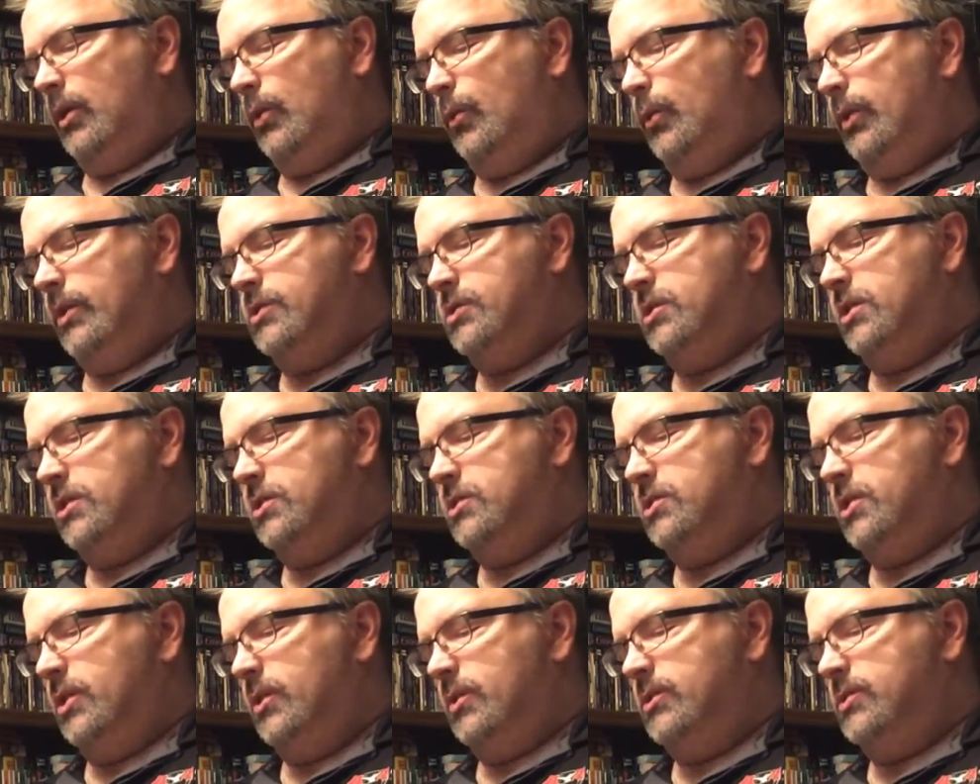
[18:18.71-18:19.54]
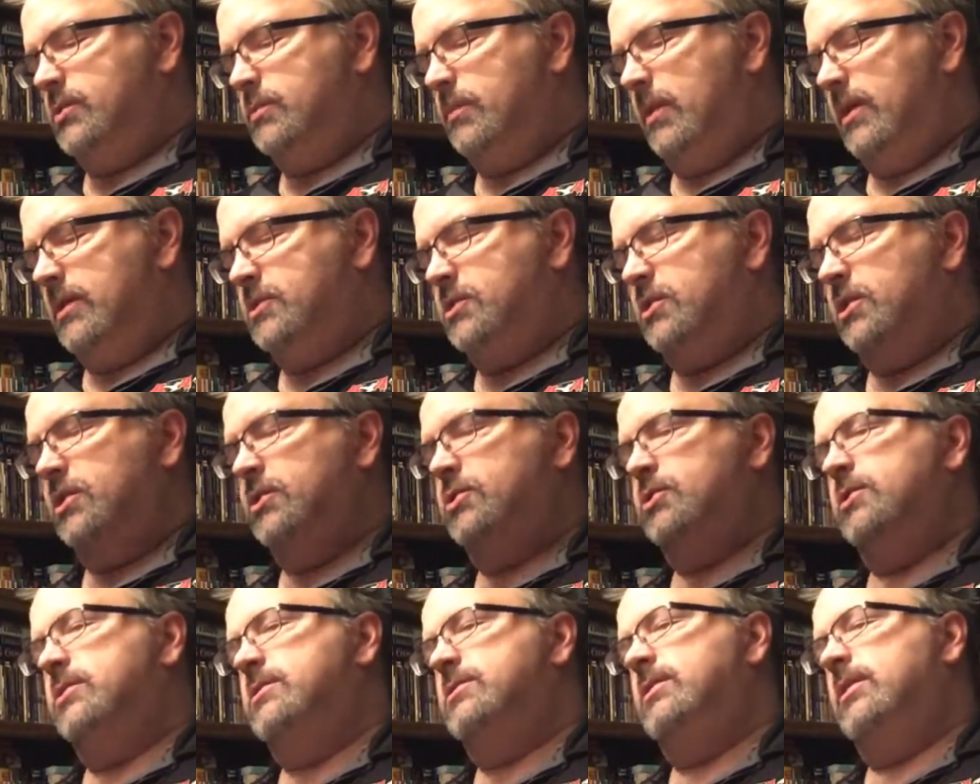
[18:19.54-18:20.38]
Wish he'd show as much
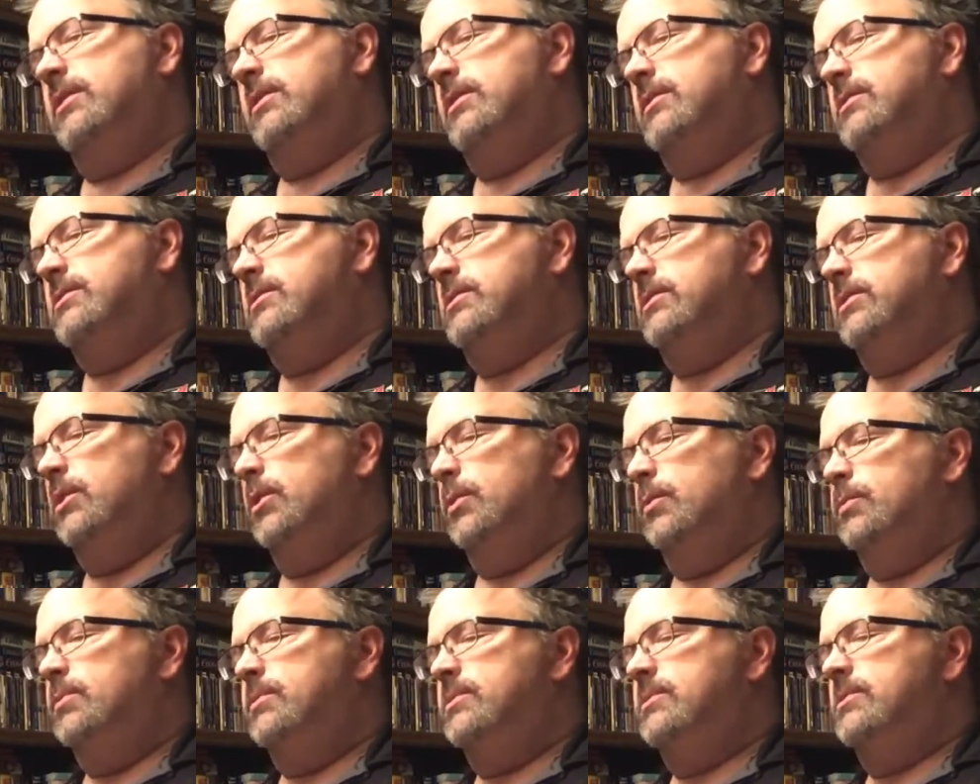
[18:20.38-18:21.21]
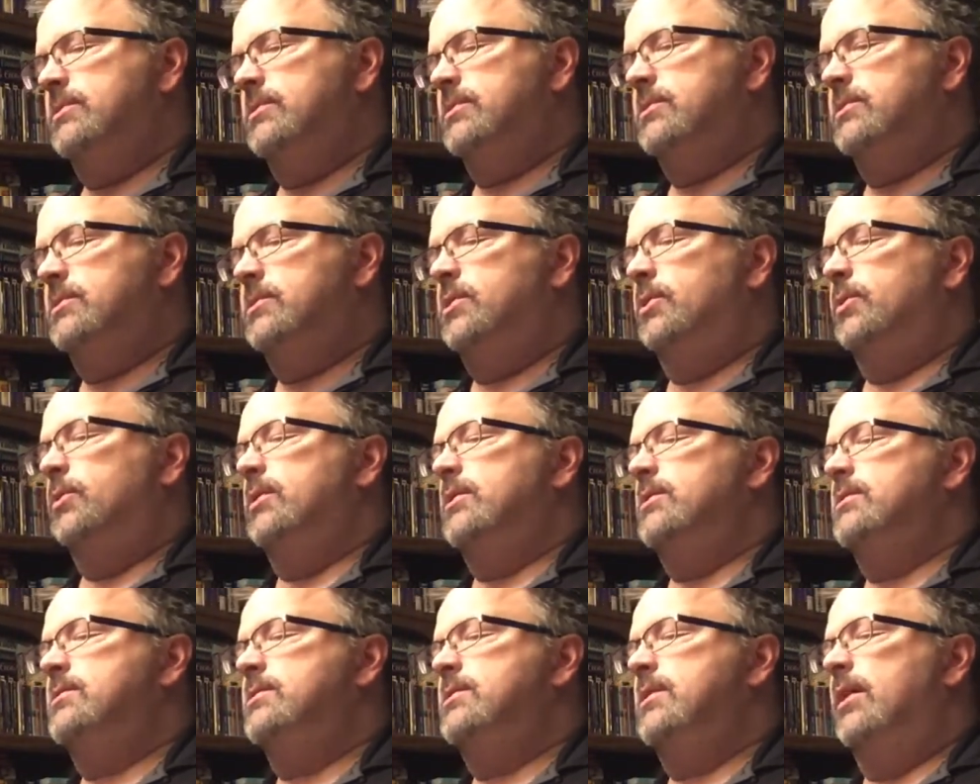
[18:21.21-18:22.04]
interest in the sloops,
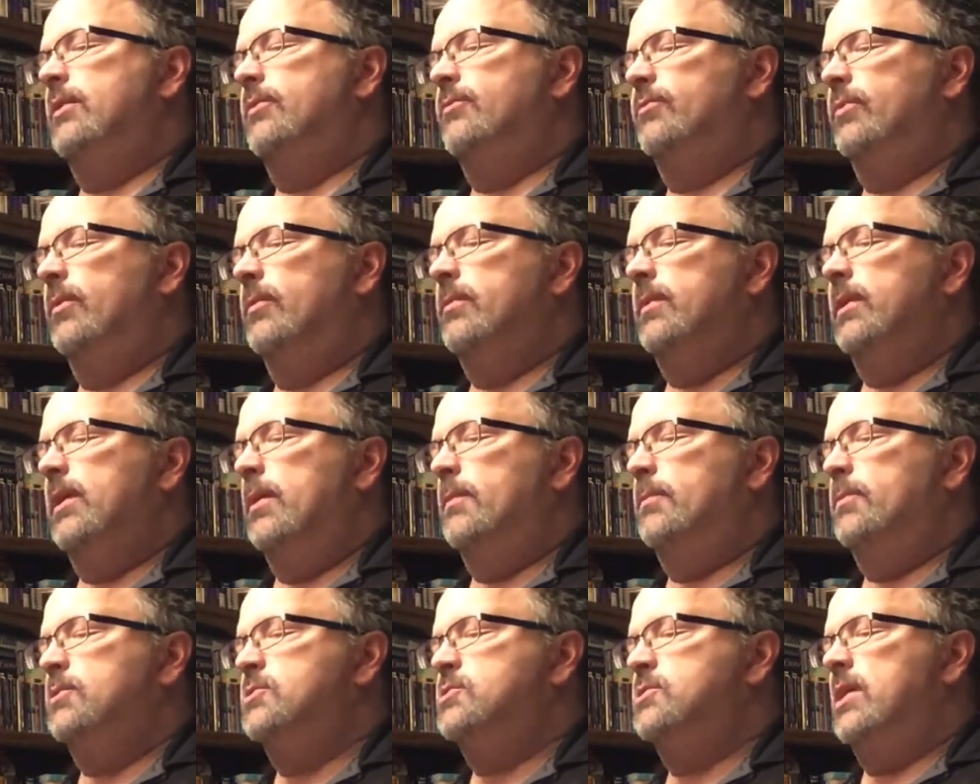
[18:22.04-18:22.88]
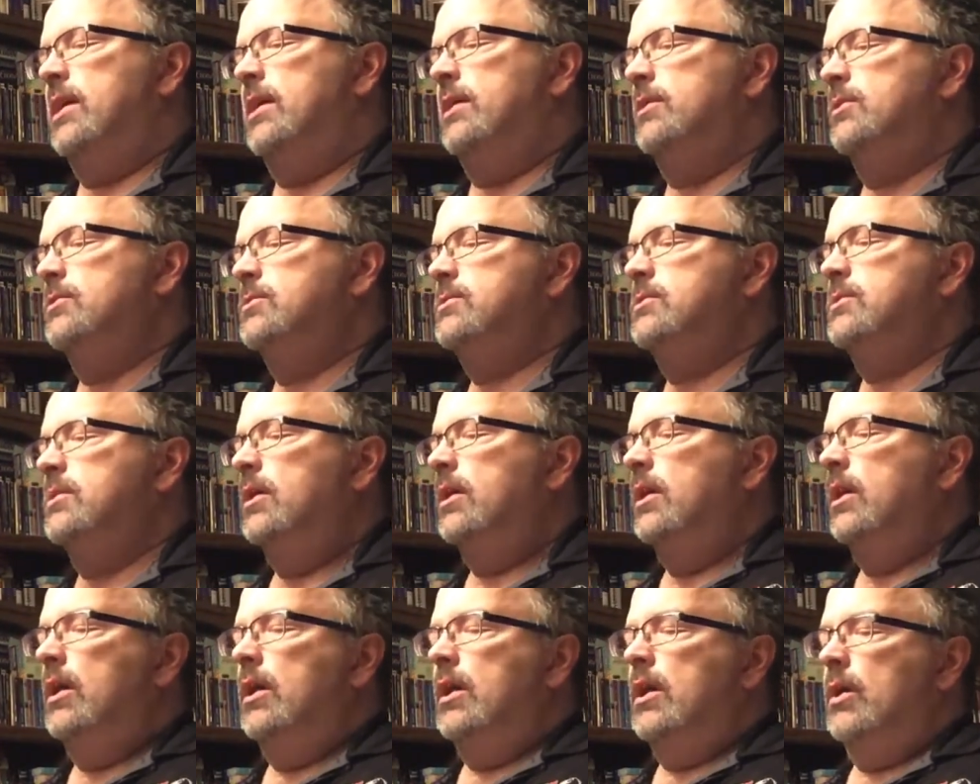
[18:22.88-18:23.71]
Stuart said from the upper shadows,
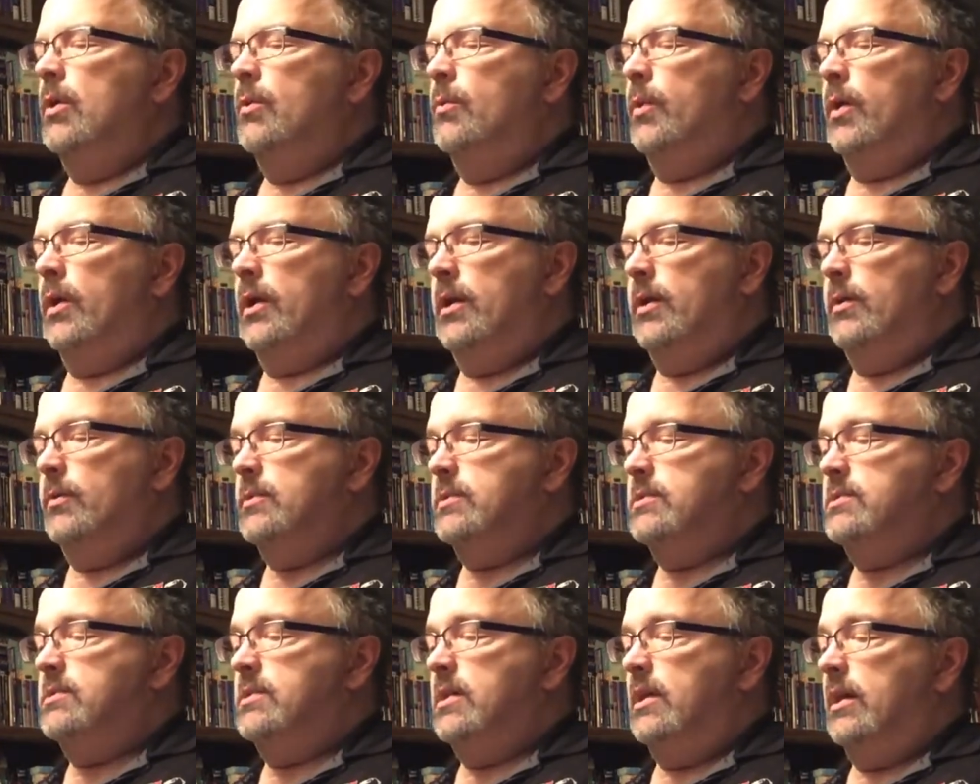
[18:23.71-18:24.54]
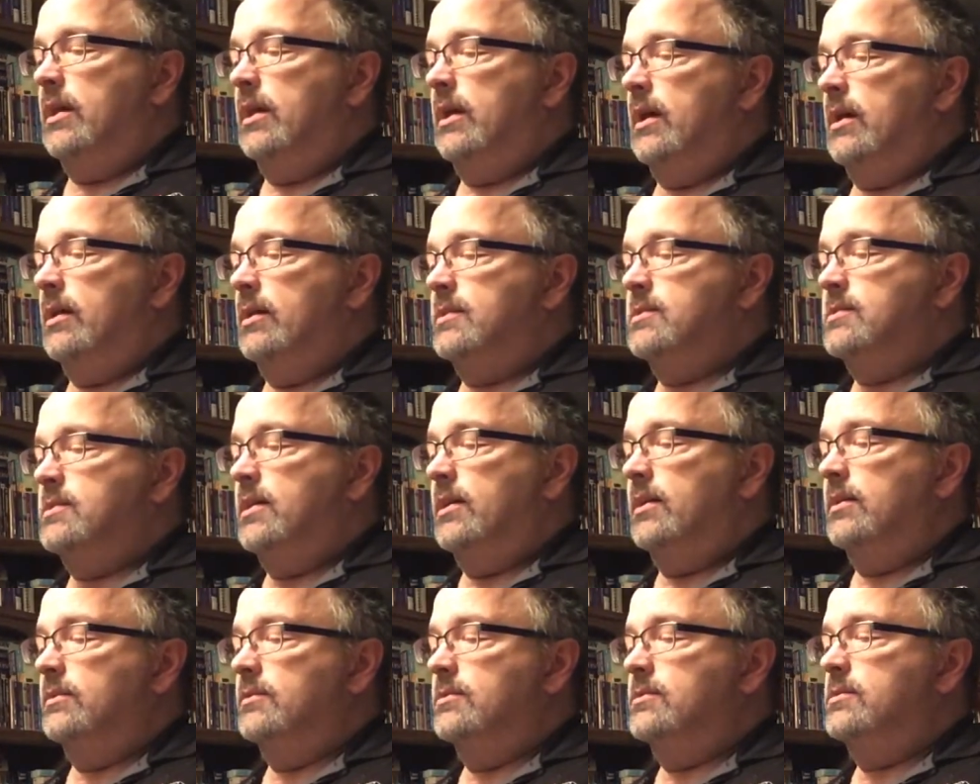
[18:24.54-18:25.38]
where he was sitting on his
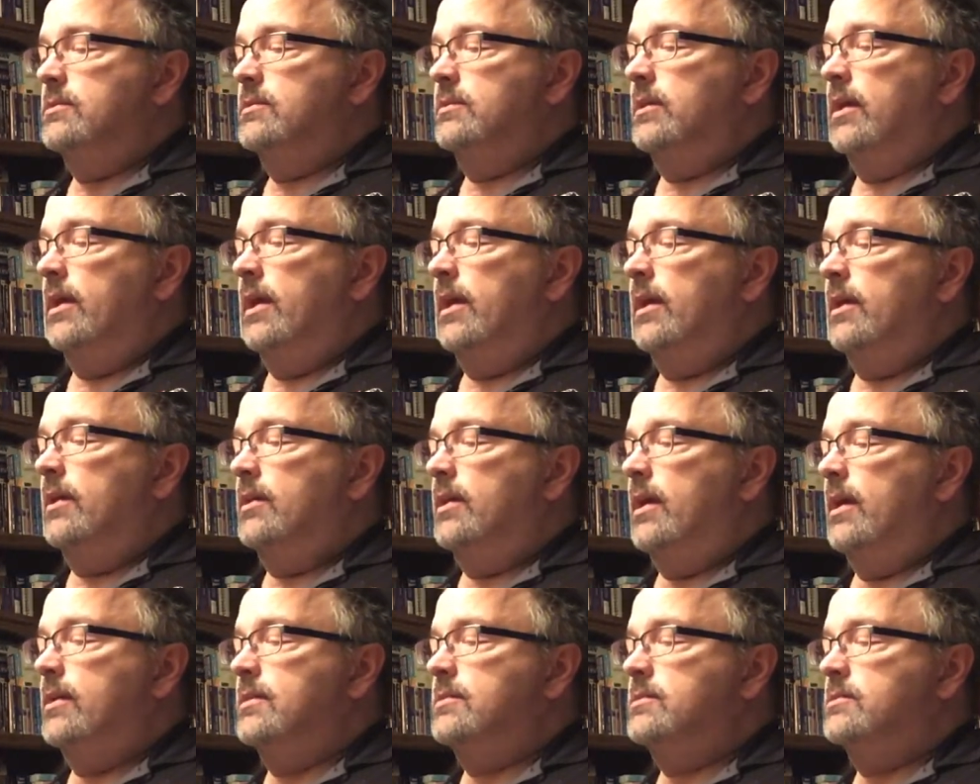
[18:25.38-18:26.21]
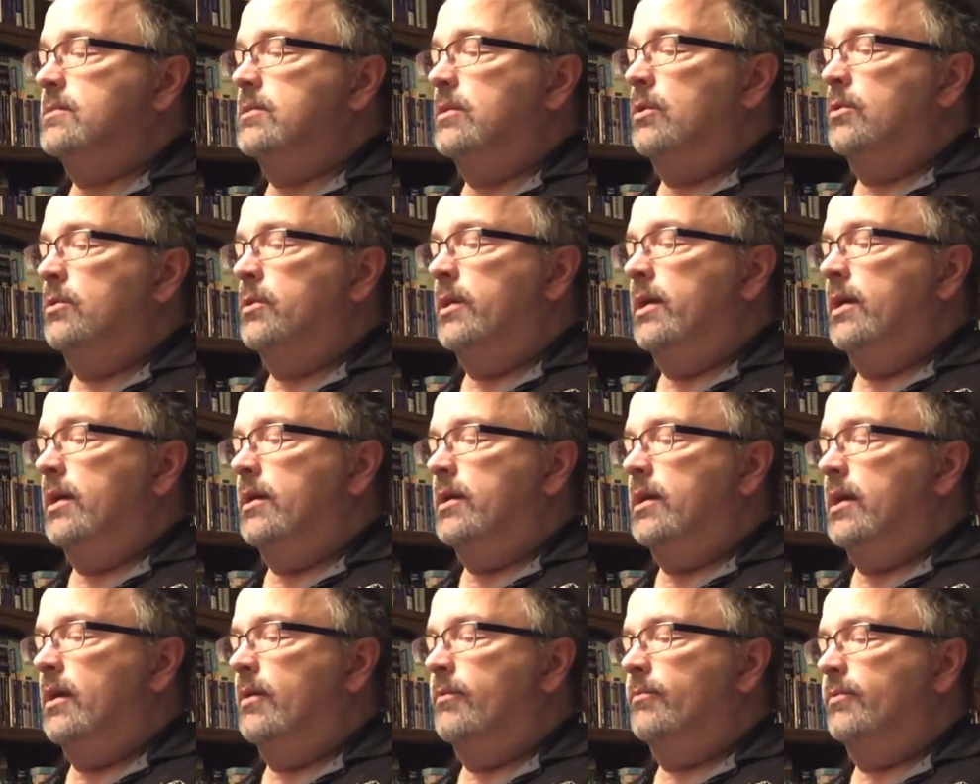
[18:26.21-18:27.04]
heels, laying deck slowly
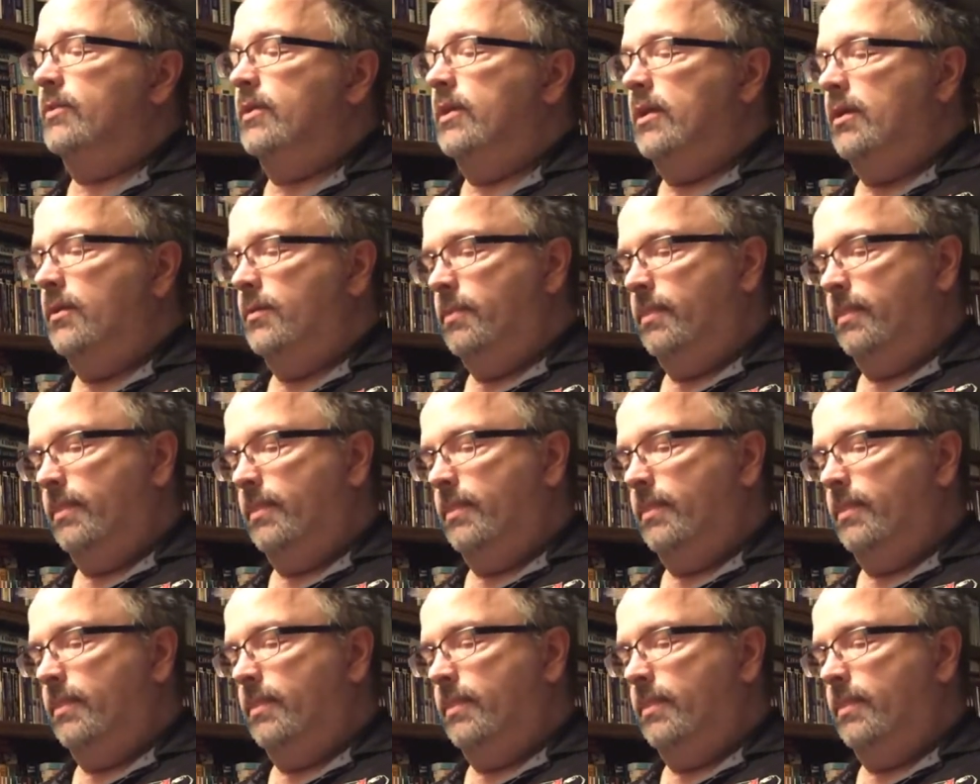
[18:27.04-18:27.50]
and carefully.